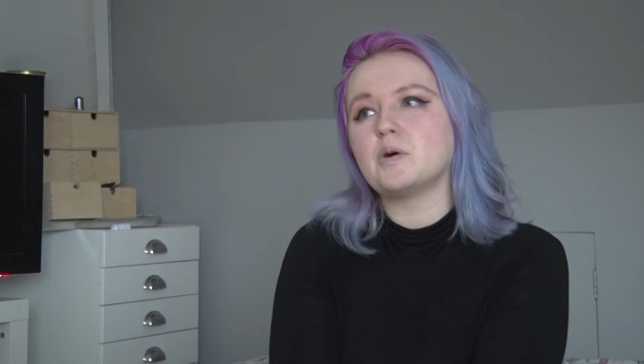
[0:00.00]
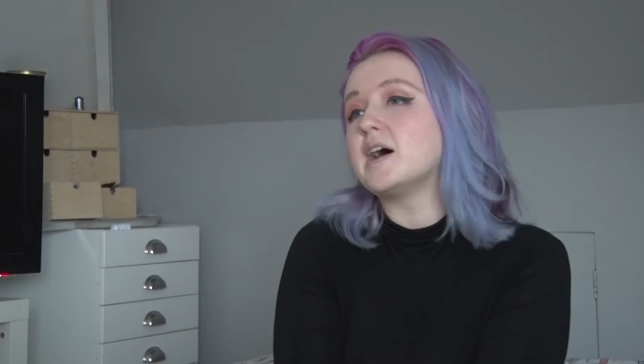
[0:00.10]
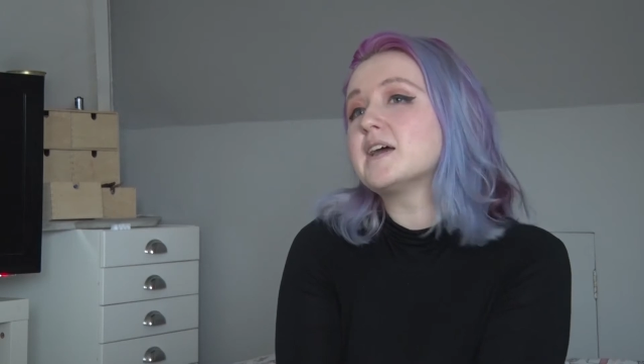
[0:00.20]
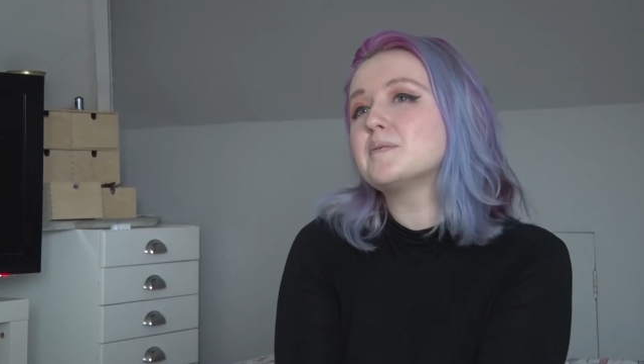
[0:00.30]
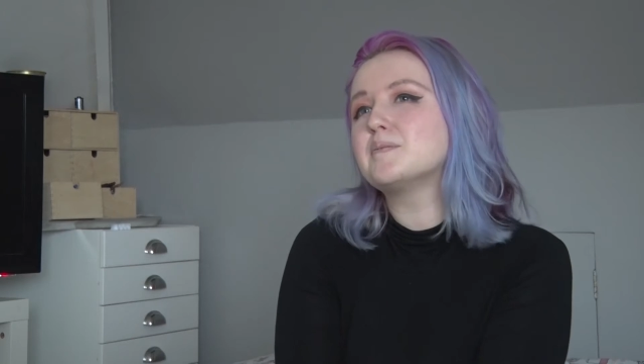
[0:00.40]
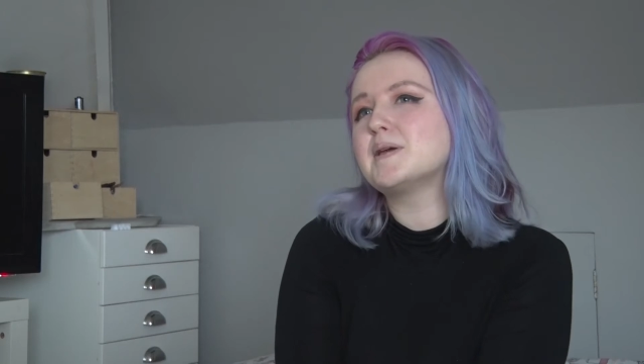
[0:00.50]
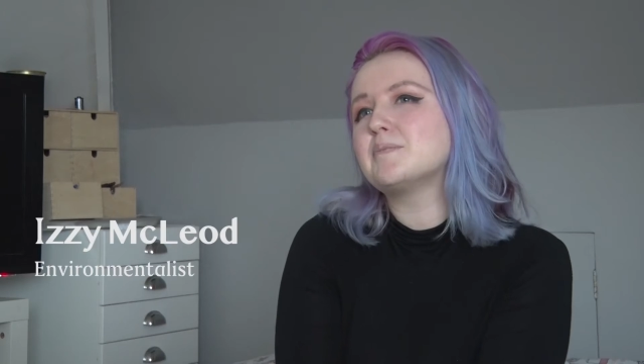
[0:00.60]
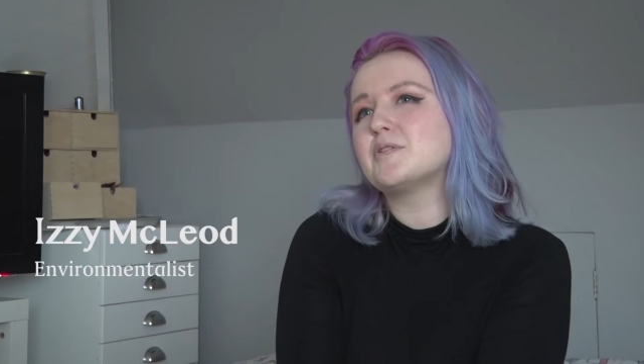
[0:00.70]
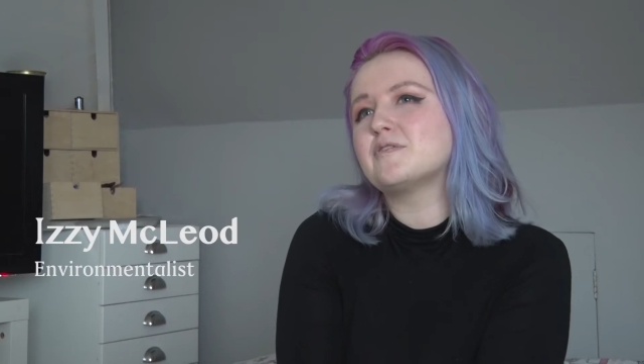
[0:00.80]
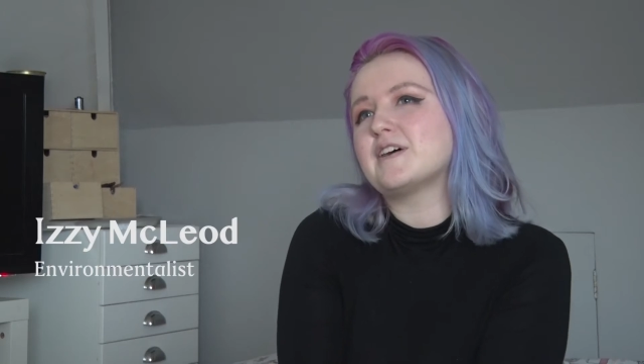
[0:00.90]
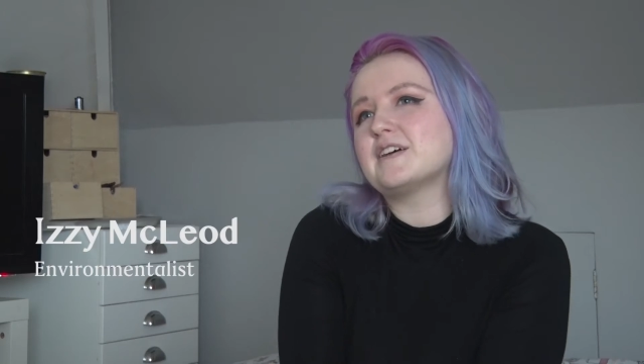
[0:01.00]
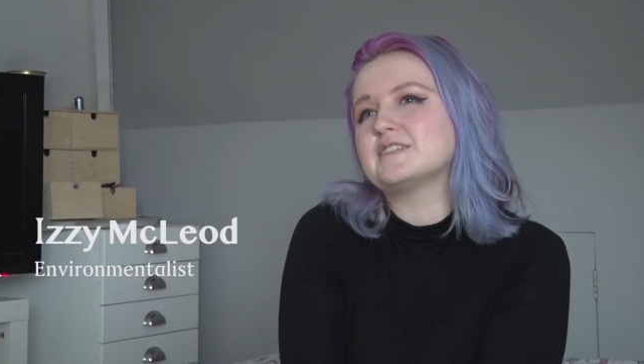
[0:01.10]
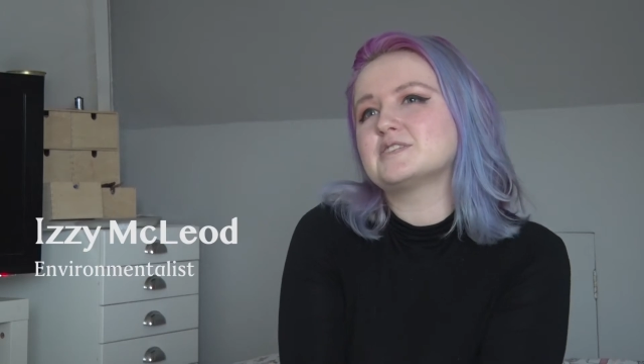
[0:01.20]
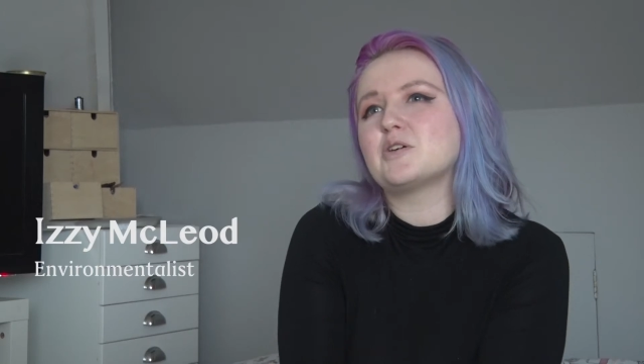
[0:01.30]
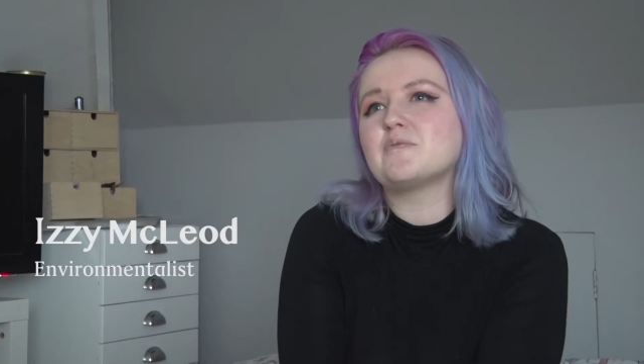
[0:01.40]
why people
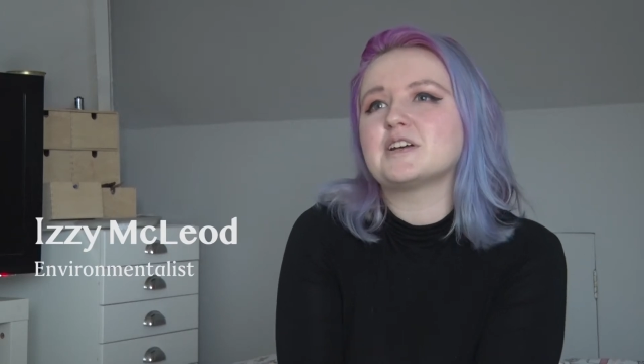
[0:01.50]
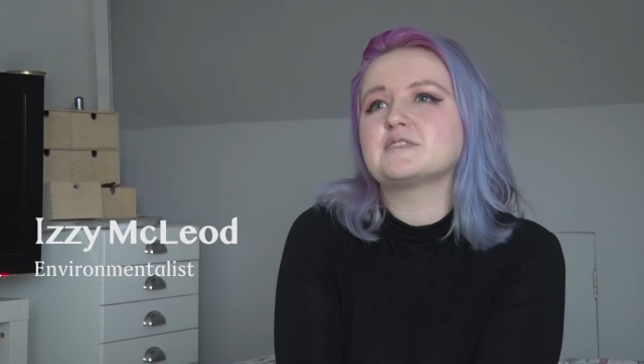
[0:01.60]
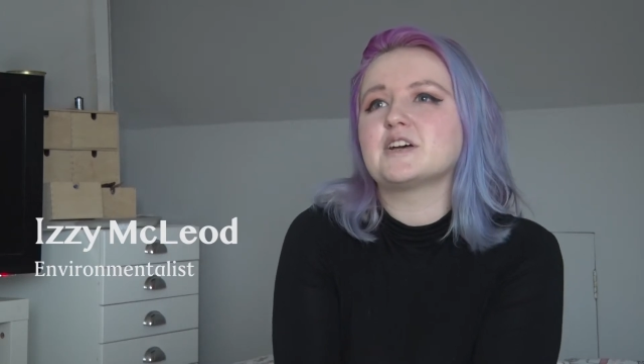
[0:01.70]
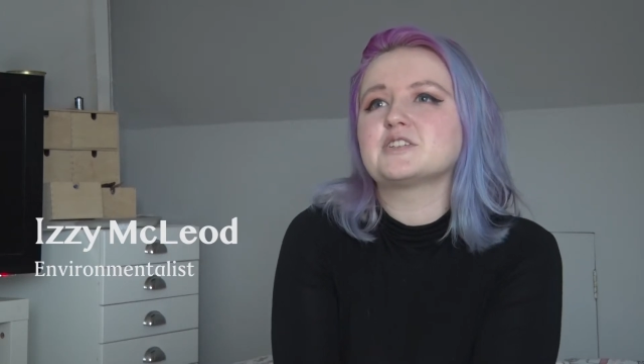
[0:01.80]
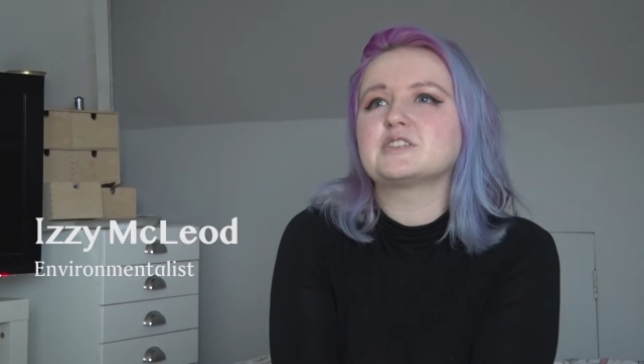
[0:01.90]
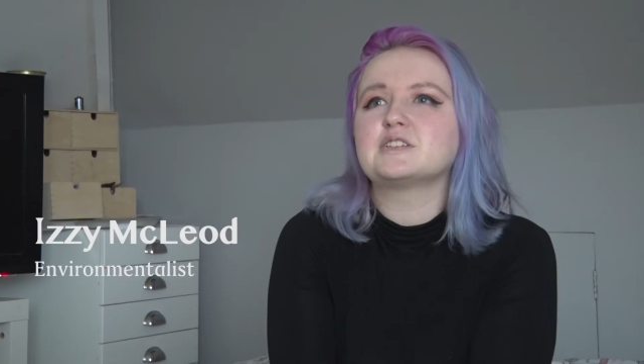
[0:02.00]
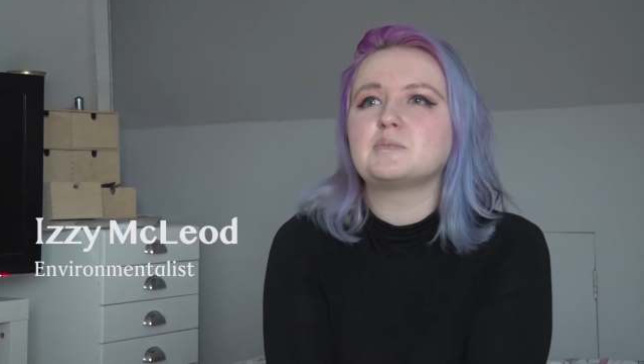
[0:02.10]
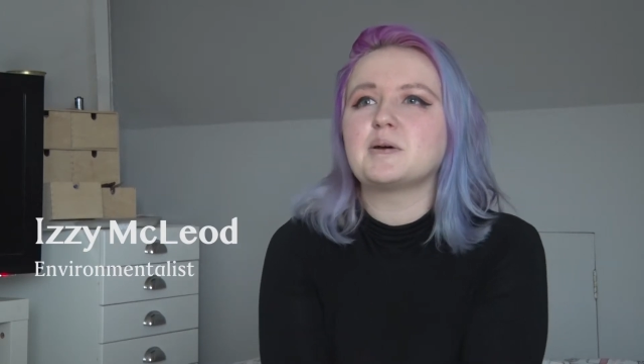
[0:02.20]
fa- fast fashion,